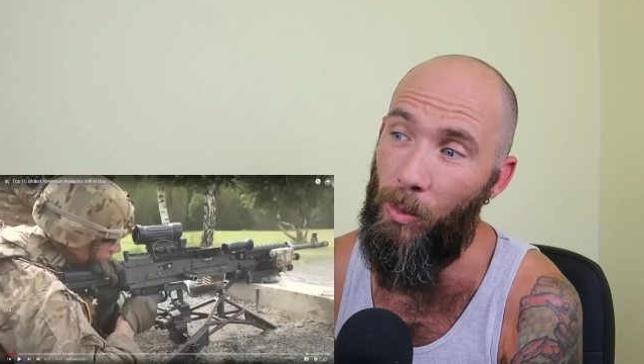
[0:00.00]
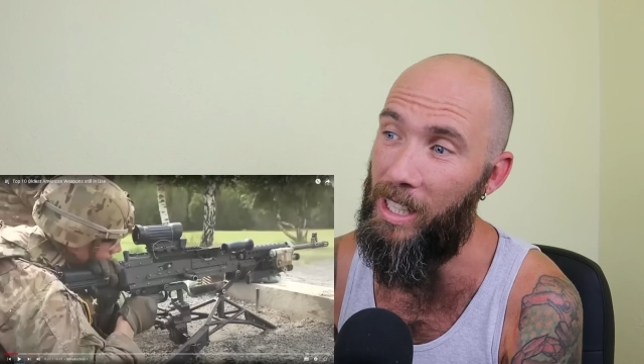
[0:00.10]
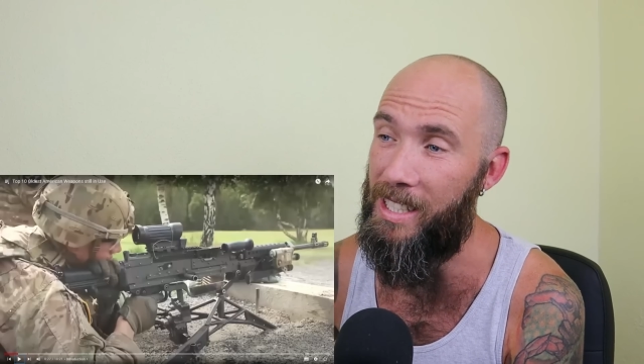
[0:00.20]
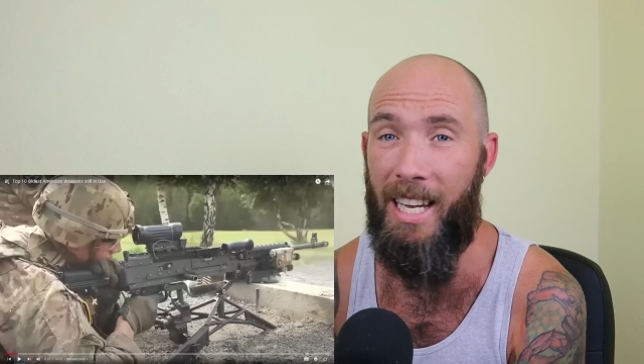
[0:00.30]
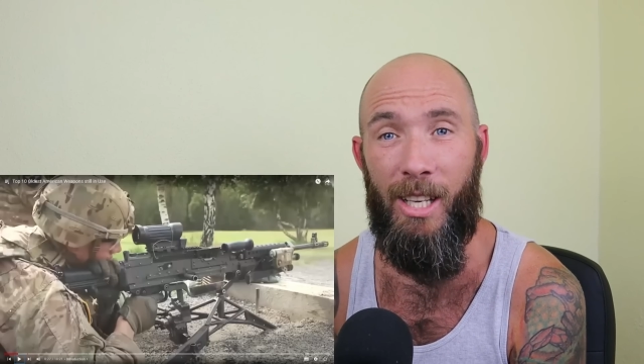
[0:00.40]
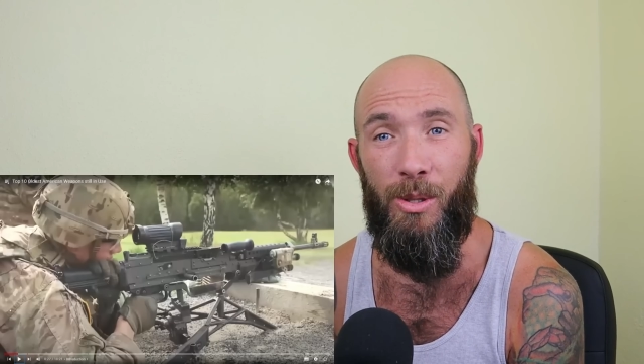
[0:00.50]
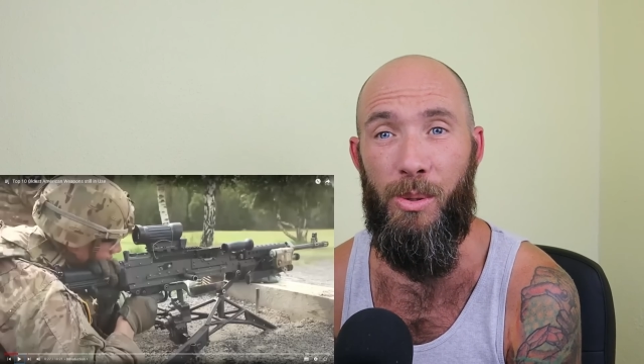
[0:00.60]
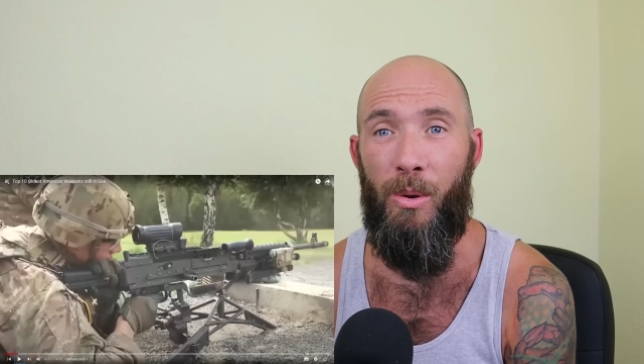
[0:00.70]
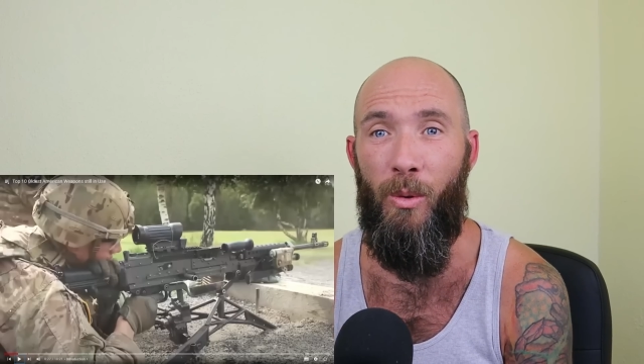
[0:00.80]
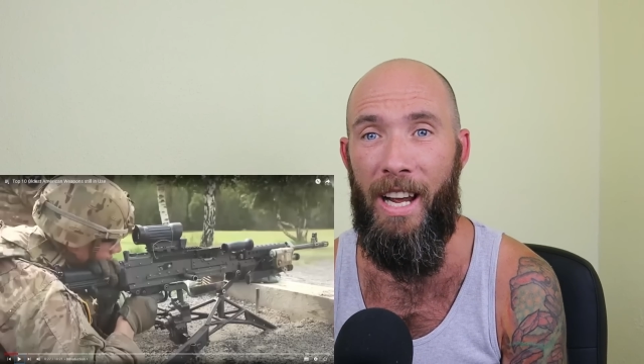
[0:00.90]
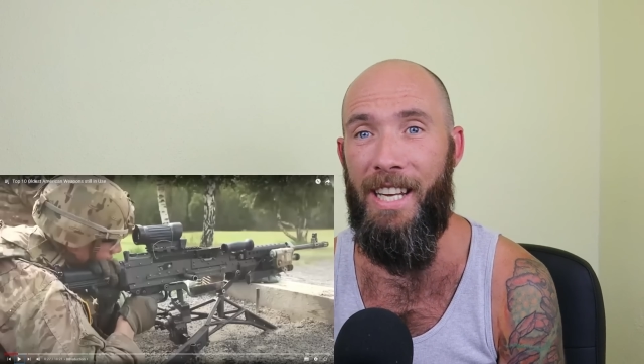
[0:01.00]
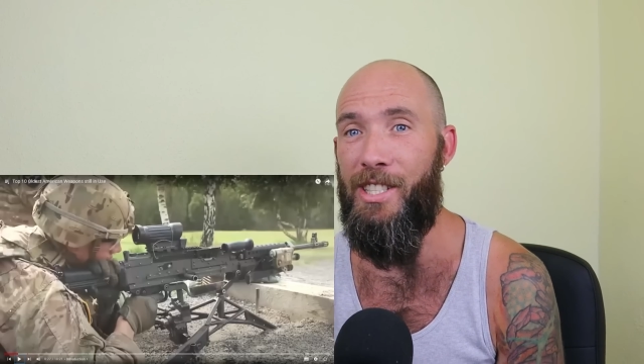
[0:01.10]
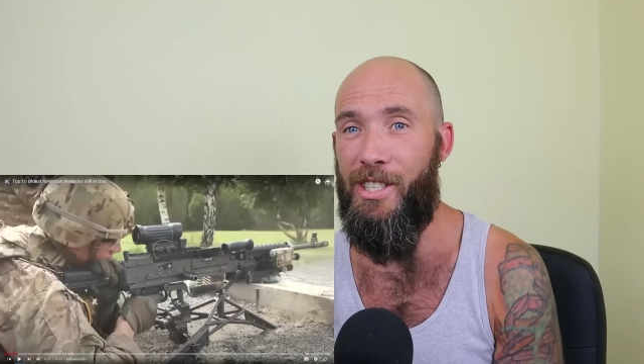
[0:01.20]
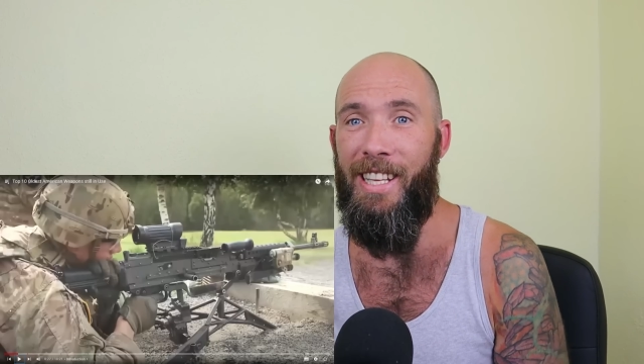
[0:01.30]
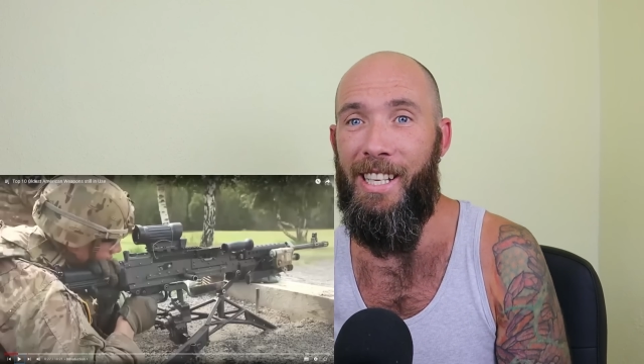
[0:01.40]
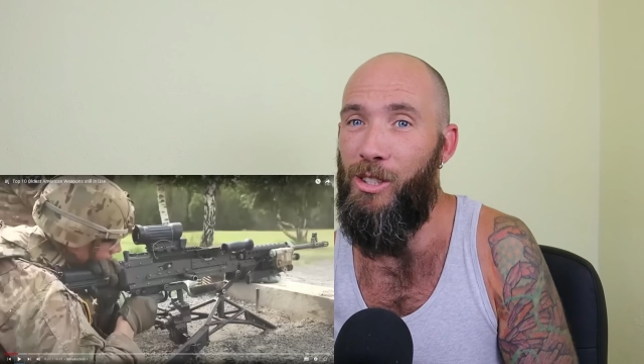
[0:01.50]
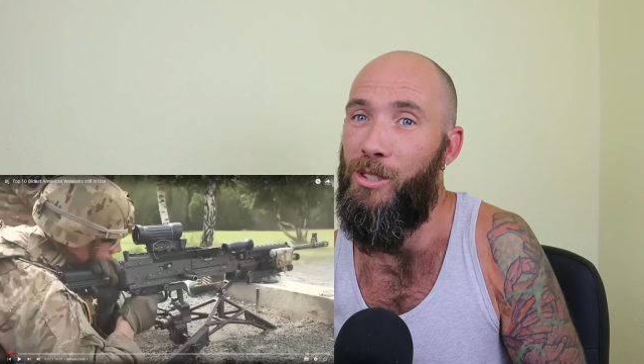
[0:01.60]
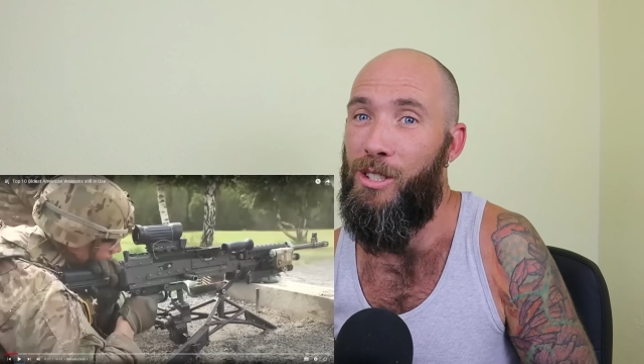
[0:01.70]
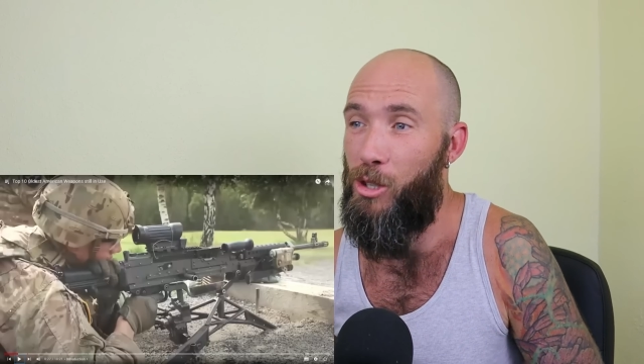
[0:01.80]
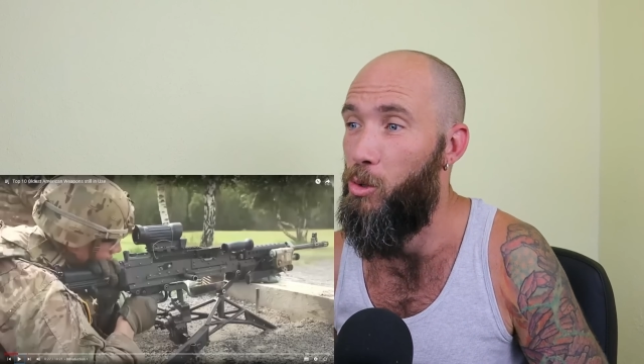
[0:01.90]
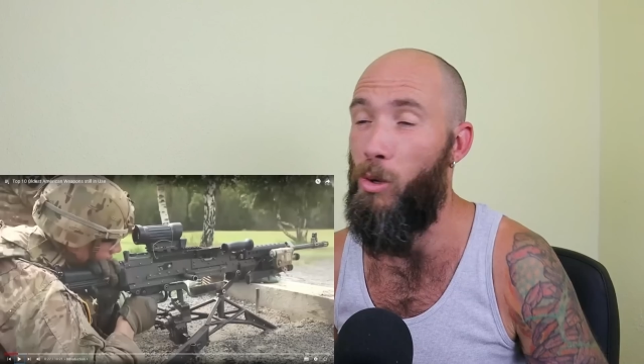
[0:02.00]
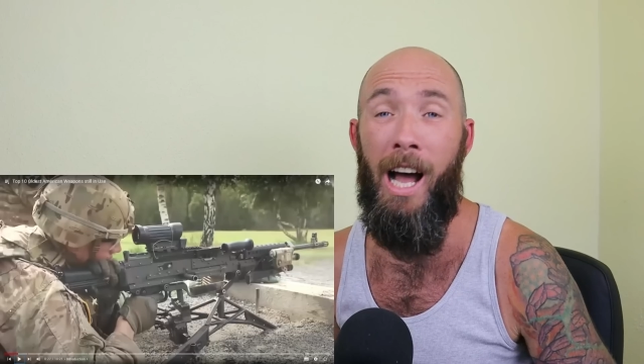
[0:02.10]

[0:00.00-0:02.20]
we can take you to a range and then you can shoot.